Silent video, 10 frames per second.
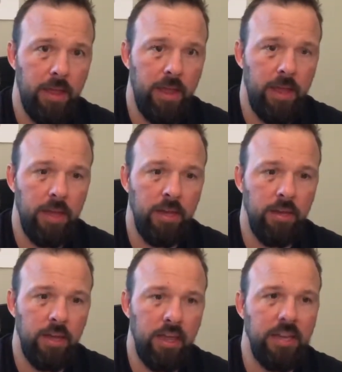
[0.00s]

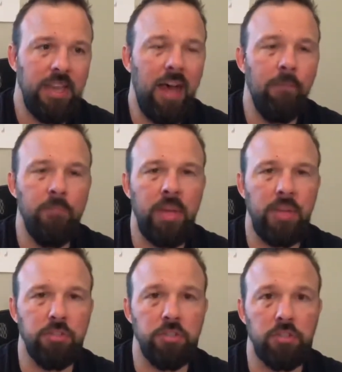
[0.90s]
and and not make
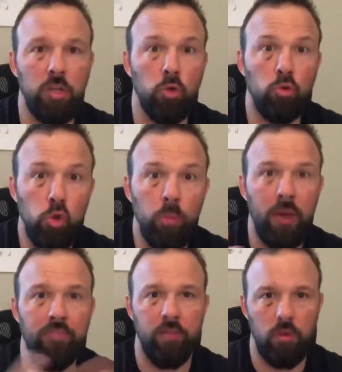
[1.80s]
it just a group
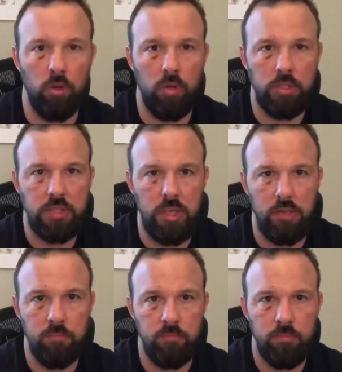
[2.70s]
effort all the time